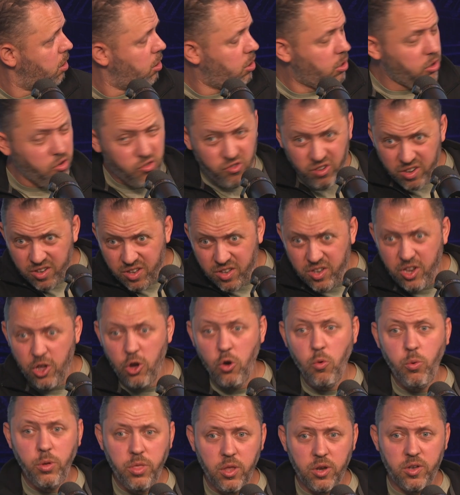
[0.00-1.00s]
Just deal
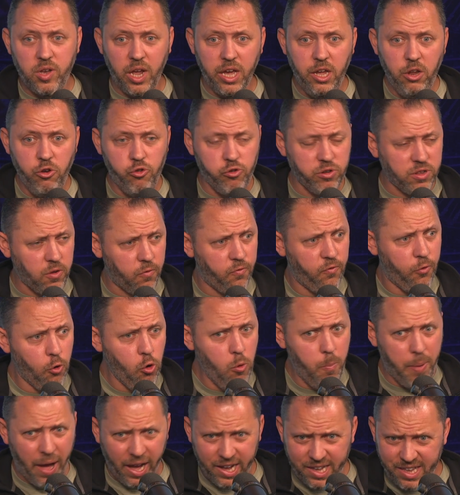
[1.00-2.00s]
with the danger as a
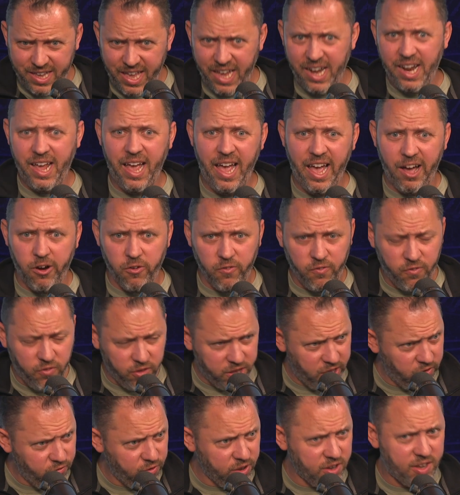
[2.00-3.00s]
fullback. Get it out.
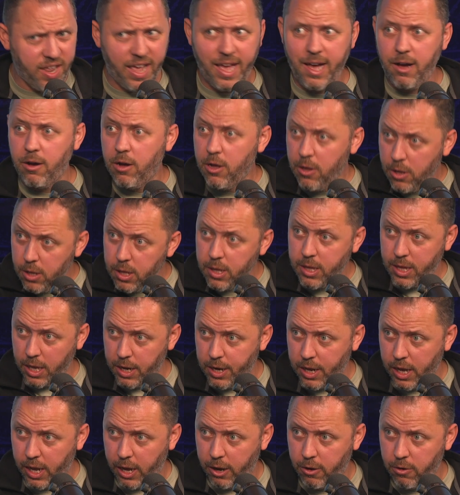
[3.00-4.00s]
If in doubt, get
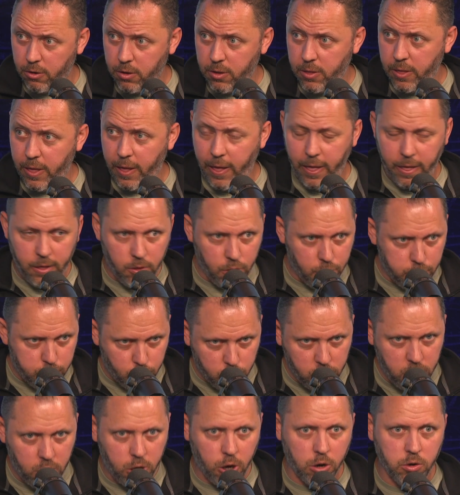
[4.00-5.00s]
it out.
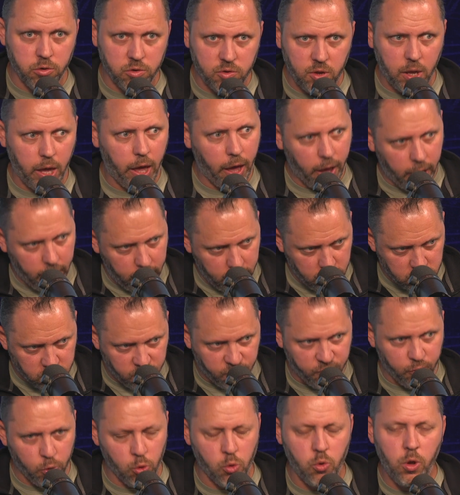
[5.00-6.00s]
3 goals, his
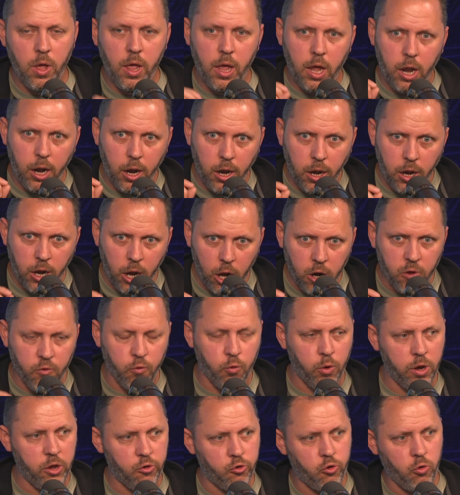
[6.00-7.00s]
fault. None of
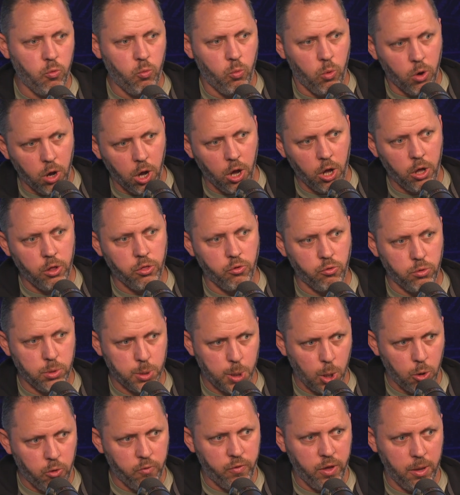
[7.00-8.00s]
which were the
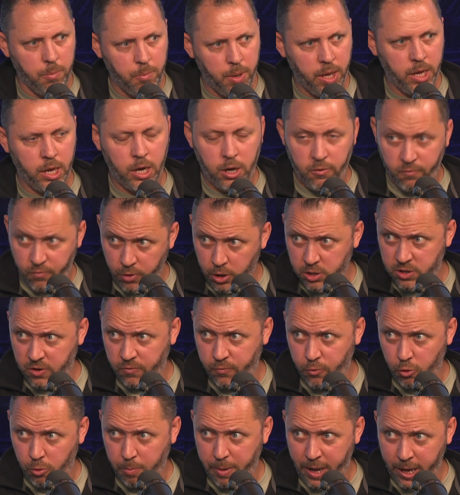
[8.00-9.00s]
result of him being an inverted
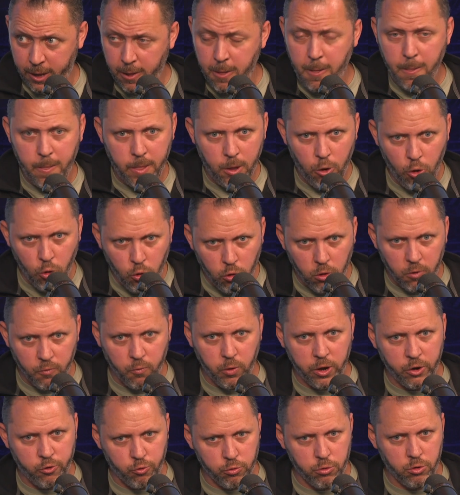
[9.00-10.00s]
fullback. All of
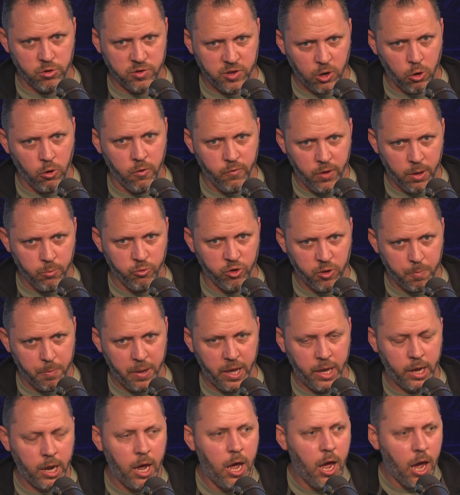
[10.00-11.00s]
which were the result of him just
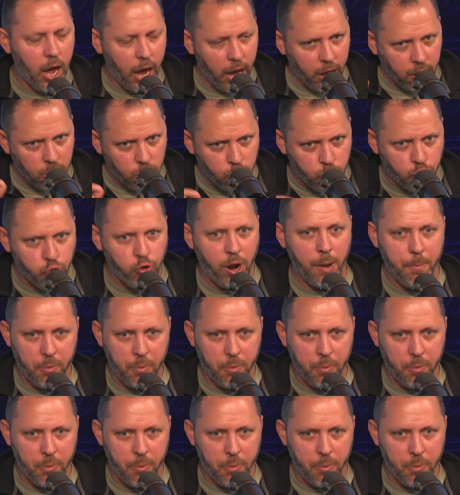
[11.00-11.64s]
being a crap